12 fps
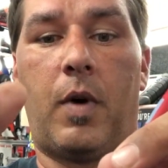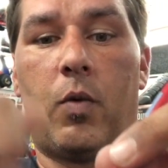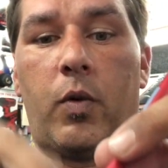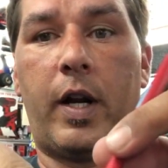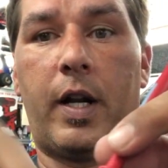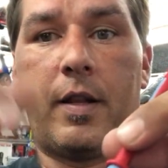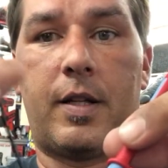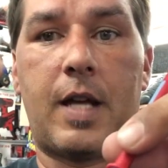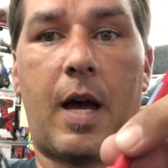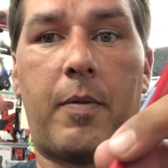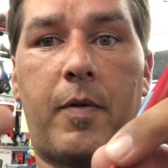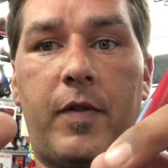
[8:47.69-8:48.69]
right on the
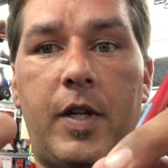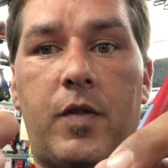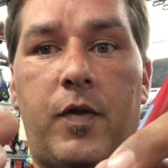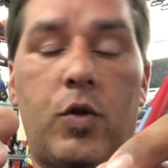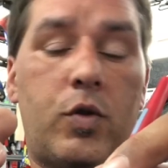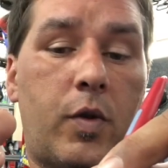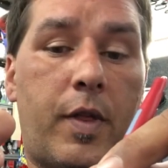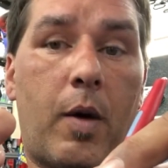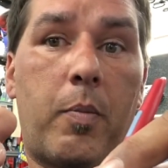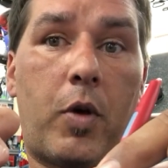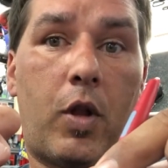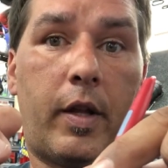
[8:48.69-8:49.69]
top of each fuse
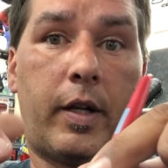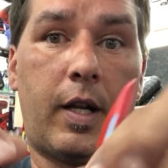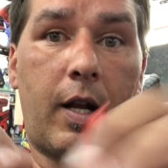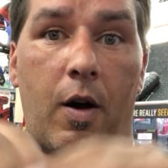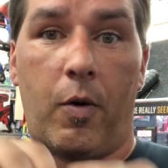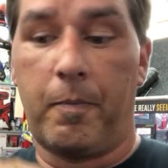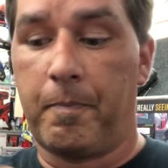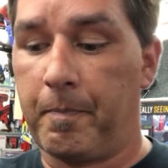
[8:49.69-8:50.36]
without pulling it out.